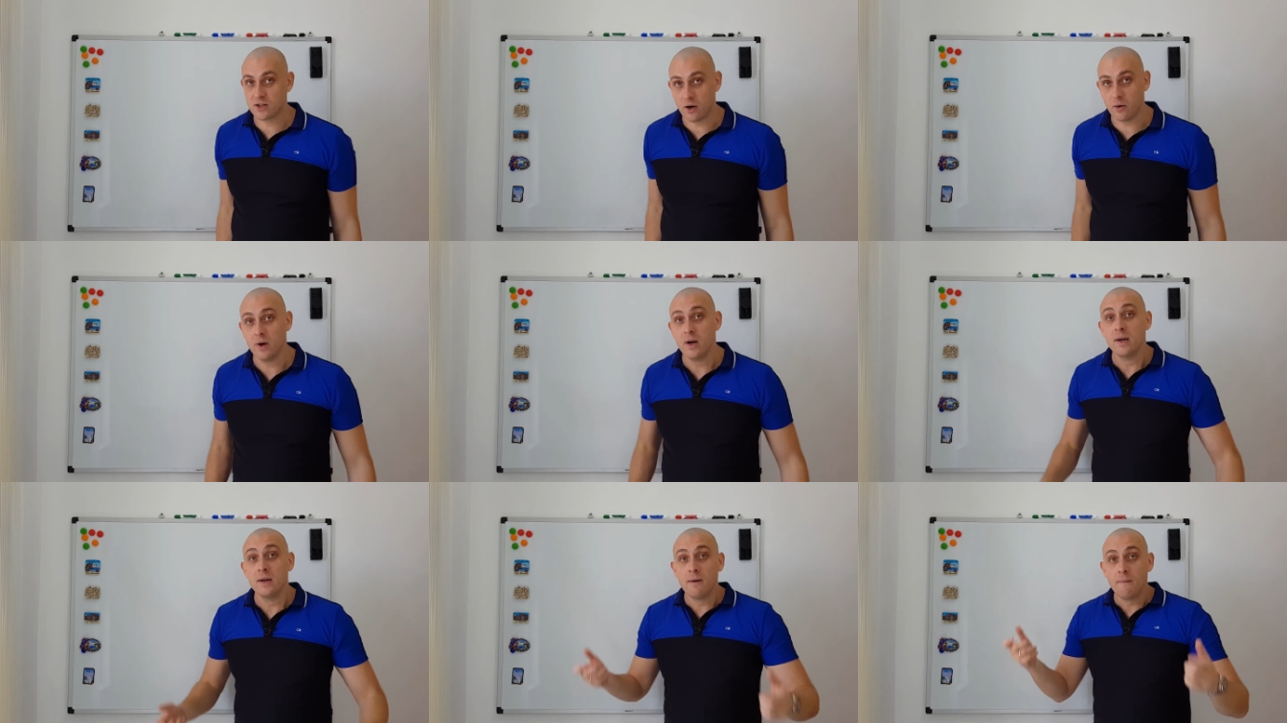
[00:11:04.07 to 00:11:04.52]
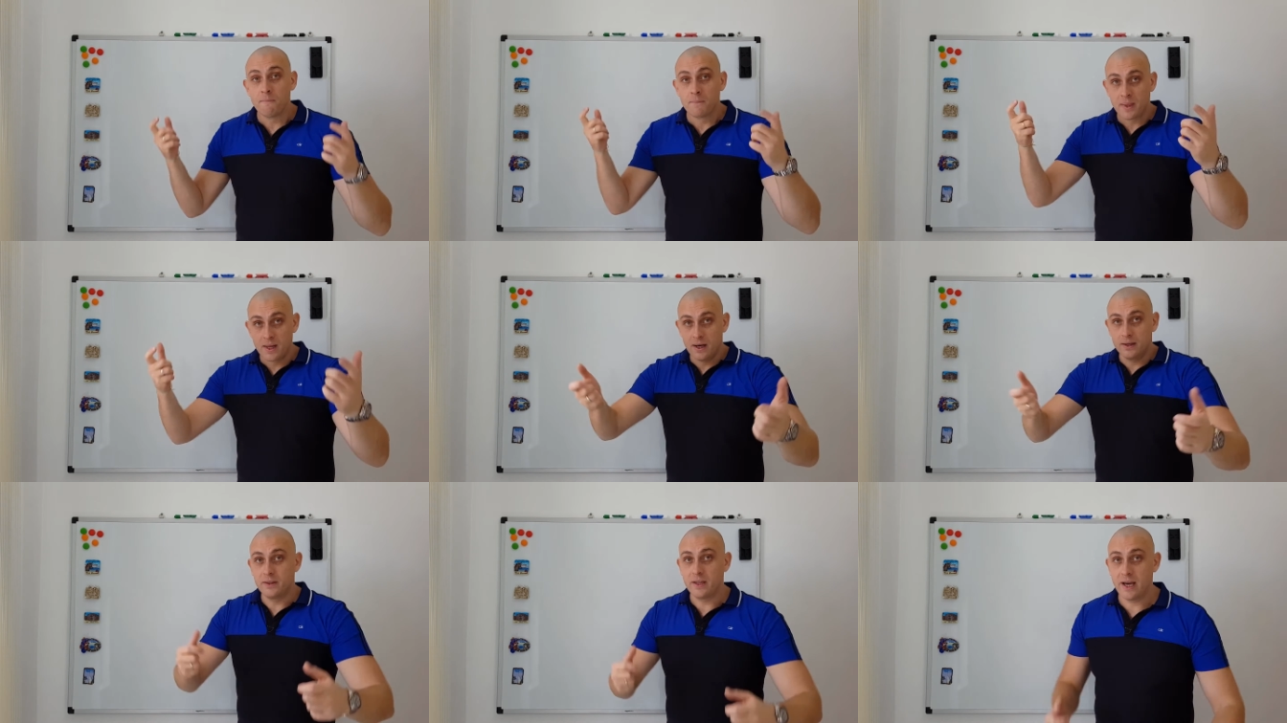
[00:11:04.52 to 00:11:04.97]
So
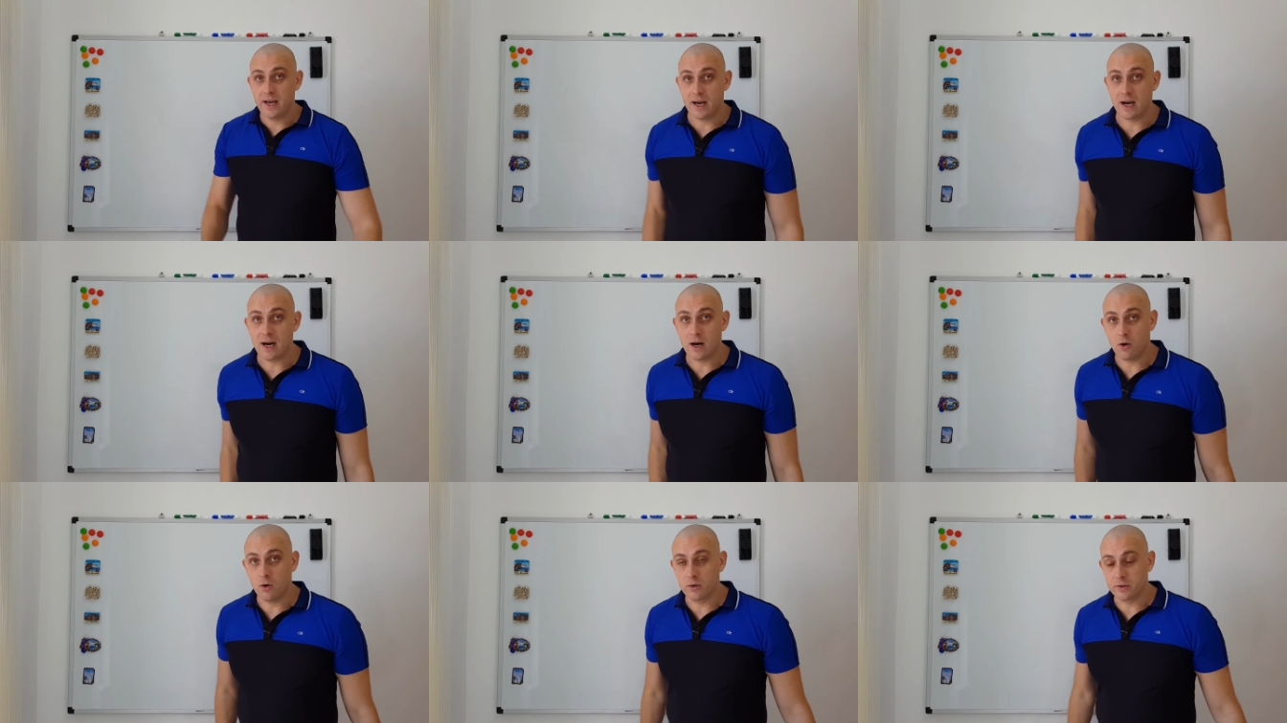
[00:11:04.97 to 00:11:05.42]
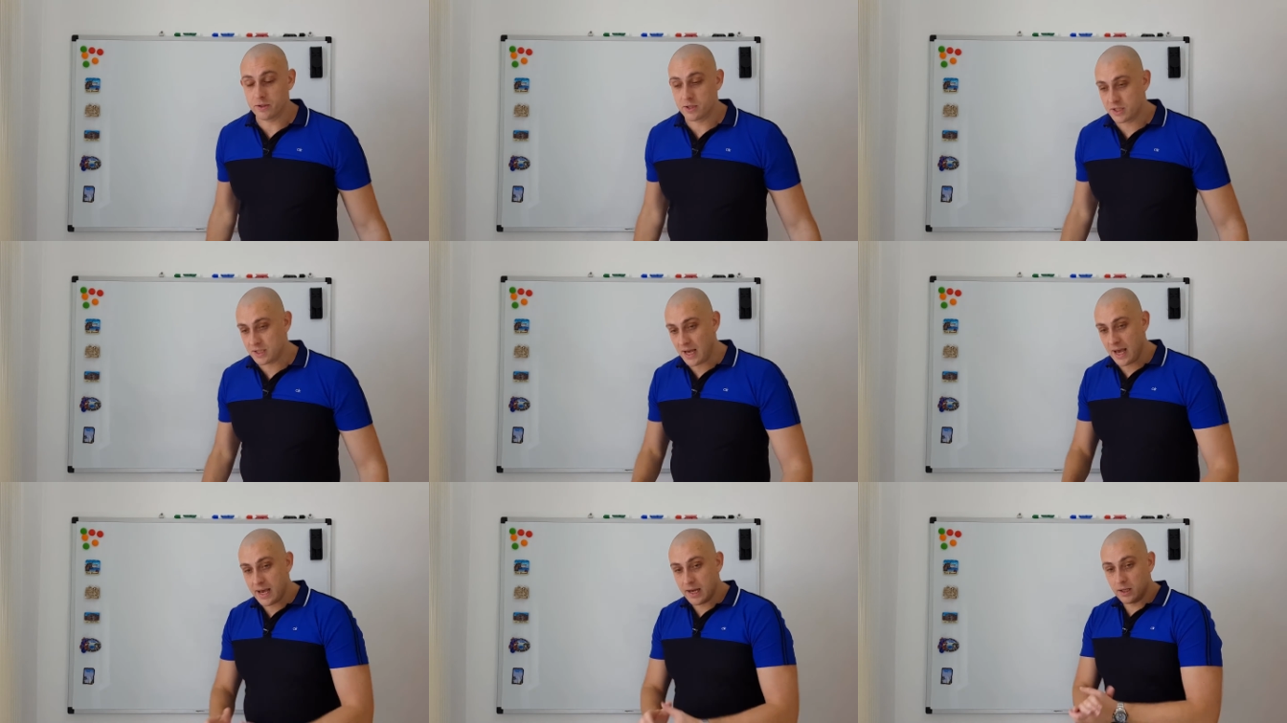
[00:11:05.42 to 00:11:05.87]
they are on
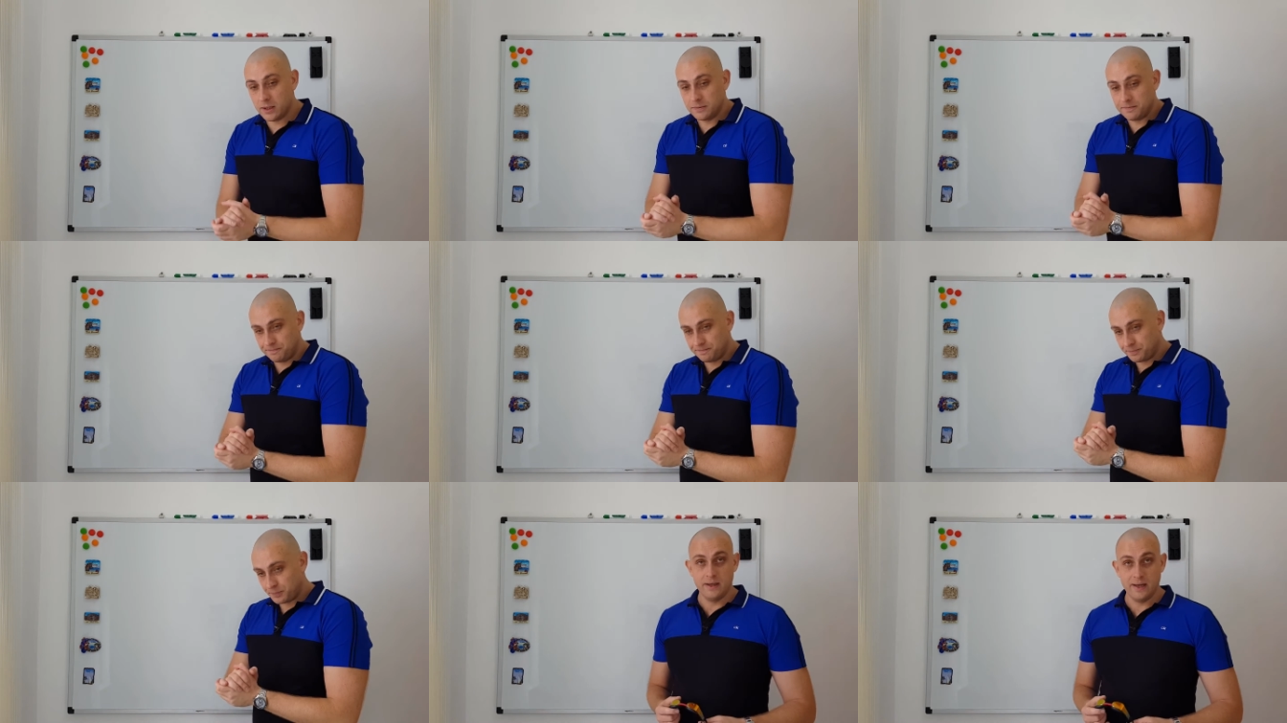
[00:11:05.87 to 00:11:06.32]
sale.